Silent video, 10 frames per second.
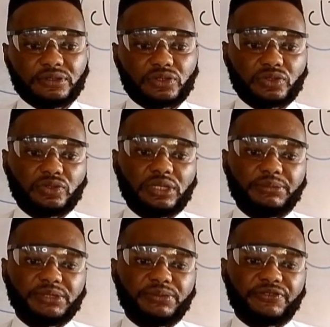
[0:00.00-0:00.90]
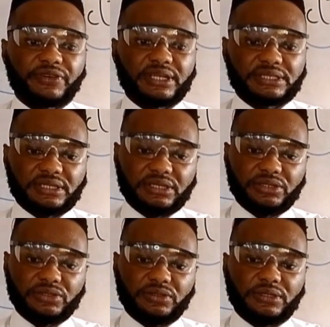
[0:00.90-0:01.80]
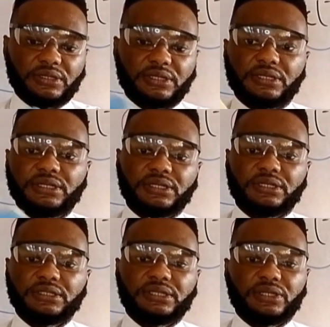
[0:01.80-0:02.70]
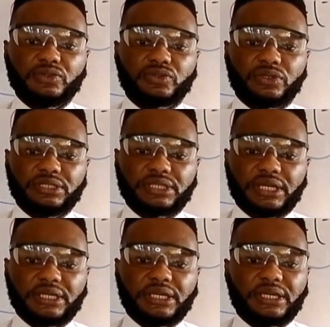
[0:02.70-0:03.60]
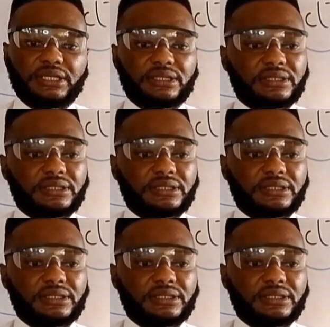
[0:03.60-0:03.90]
So let me be fast. Then you turn it again.